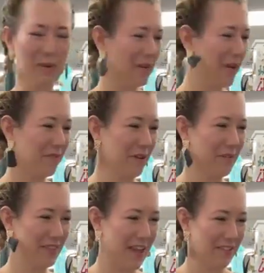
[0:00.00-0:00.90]
yeah, we would have
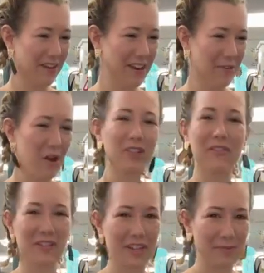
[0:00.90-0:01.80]
fun with that, right? All
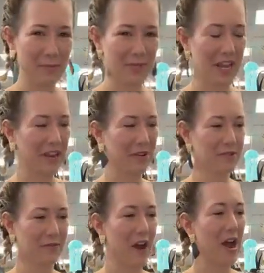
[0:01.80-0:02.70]
different types of
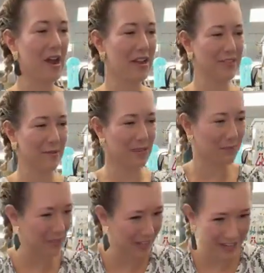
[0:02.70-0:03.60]
potatoes, fries, yeah.
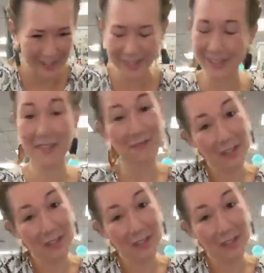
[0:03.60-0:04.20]
mashed potatoes.